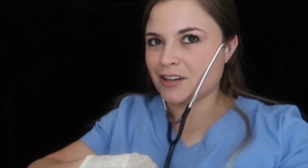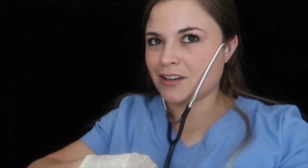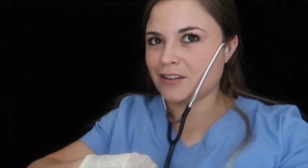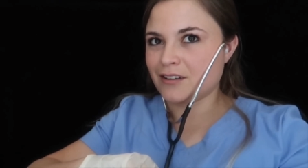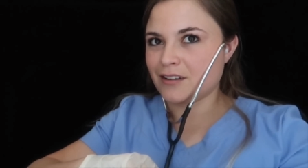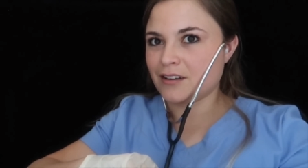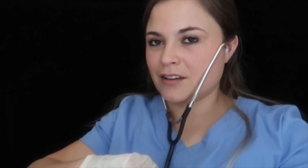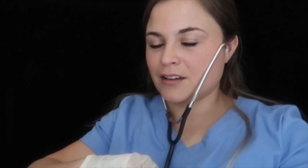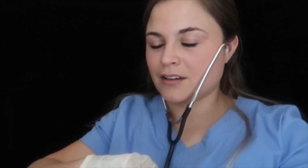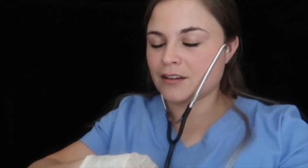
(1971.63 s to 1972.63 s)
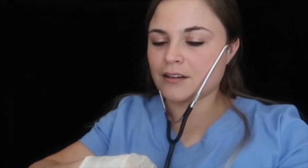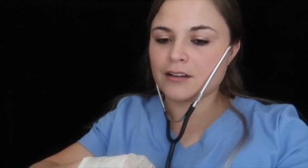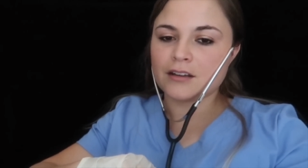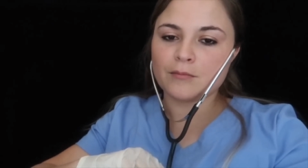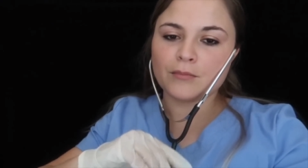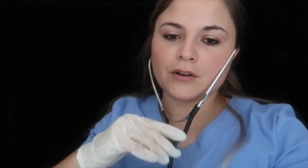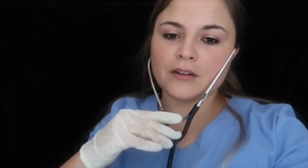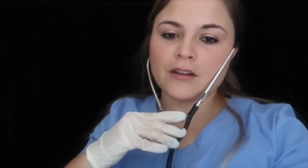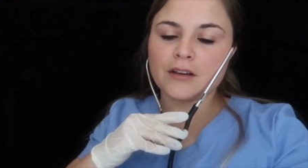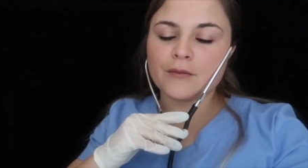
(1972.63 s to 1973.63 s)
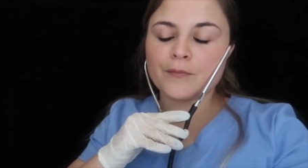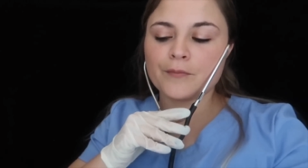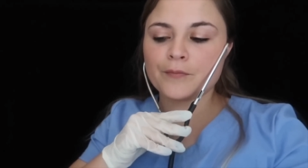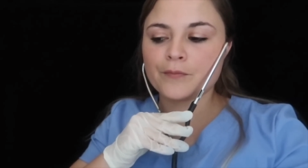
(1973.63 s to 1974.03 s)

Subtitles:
Very good. Keep breathing.